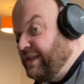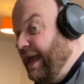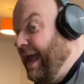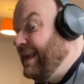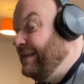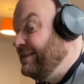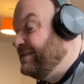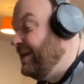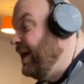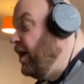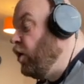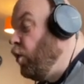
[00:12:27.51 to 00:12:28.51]
end
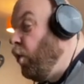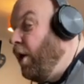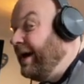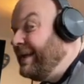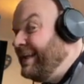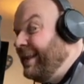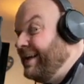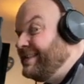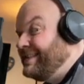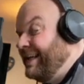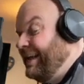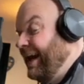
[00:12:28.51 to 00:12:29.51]
quite
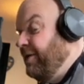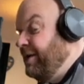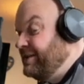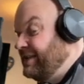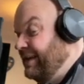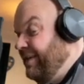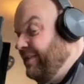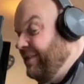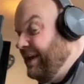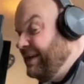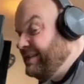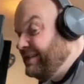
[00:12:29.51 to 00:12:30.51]
nicely now, actually, like
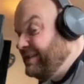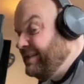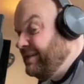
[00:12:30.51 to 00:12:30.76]
this.